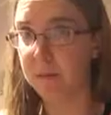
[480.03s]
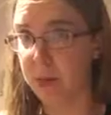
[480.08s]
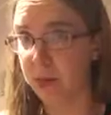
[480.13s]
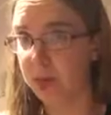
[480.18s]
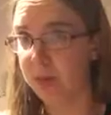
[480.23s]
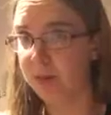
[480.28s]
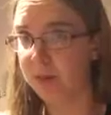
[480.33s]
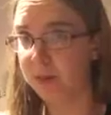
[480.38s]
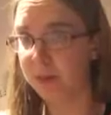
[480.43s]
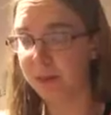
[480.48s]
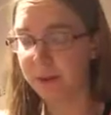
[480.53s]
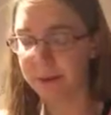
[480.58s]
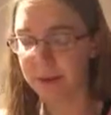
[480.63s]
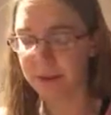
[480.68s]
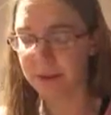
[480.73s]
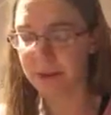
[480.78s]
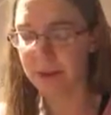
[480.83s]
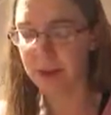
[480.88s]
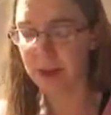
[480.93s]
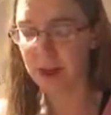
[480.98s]
mask.
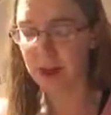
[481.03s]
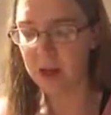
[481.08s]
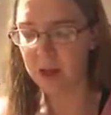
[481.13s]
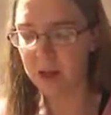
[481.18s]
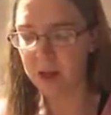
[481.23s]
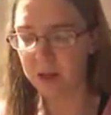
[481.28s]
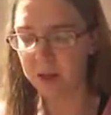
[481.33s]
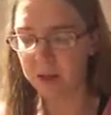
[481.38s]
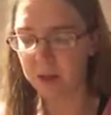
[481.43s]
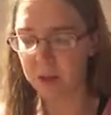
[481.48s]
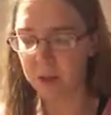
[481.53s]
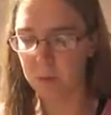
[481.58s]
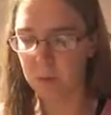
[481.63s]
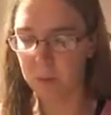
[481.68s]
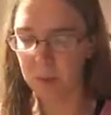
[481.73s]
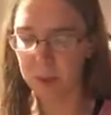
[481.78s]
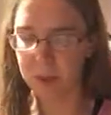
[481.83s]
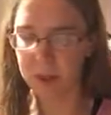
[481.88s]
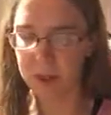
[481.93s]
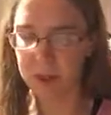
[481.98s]
So I'm
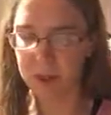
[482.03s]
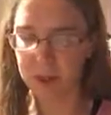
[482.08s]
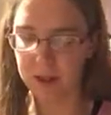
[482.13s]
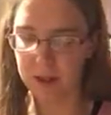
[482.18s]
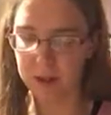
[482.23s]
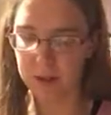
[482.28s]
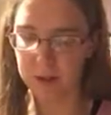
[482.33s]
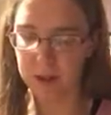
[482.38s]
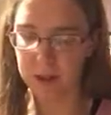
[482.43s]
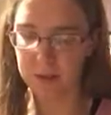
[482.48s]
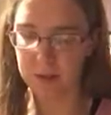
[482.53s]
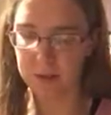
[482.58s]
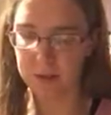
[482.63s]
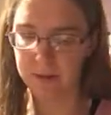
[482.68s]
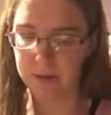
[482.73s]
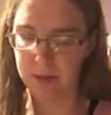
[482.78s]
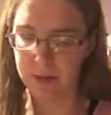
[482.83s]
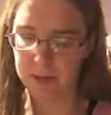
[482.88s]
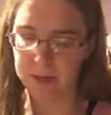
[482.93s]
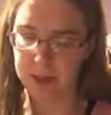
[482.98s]
watching the cup
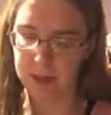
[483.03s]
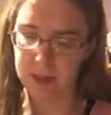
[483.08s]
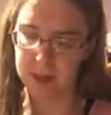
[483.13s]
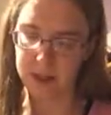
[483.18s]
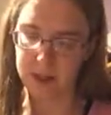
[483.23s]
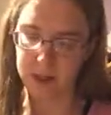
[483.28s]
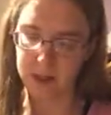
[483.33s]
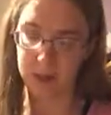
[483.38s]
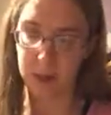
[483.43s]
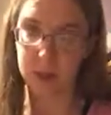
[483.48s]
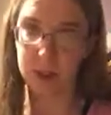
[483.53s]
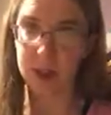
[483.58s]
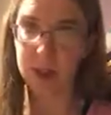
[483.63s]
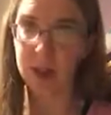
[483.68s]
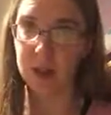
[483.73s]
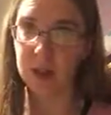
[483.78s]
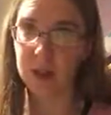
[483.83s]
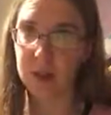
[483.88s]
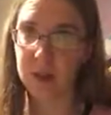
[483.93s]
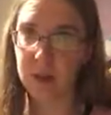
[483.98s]
of coffee. I'm watching
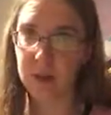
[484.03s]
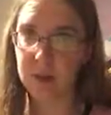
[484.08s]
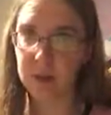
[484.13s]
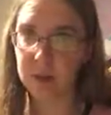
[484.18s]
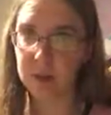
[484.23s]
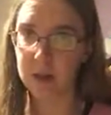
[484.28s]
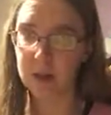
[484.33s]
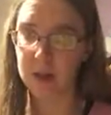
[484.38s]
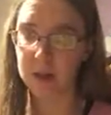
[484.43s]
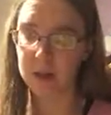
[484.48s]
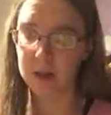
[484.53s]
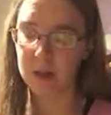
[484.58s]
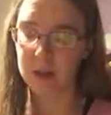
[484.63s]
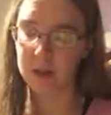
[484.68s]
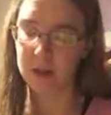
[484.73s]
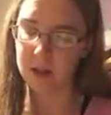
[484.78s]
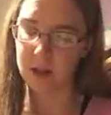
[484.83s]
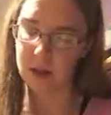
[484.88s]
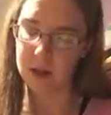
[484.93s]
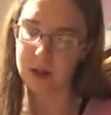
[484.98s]
the creamer,
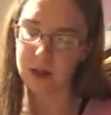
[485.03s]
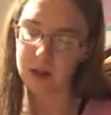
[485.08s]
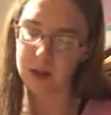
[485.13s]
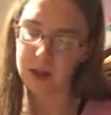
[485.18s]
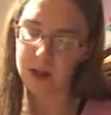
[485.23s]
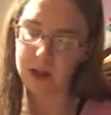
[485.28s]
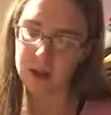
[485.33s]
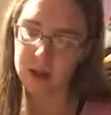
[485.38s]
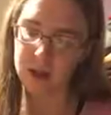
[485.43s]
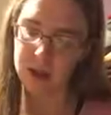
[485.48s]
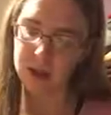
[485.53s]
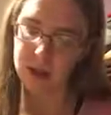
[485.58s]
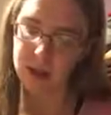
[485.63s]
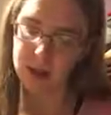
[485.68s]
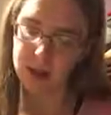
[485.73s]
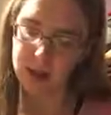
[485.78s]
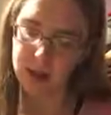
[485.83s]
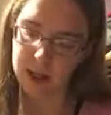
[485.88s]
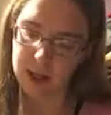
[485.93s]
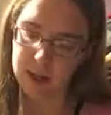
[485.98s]

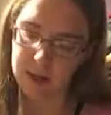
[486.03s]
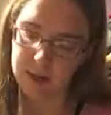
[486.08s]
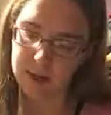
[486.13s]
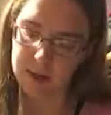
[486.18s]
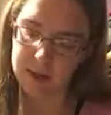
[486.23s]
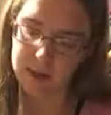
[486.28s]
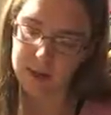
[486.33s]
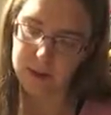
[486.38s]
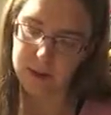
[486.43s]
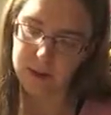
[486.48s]
and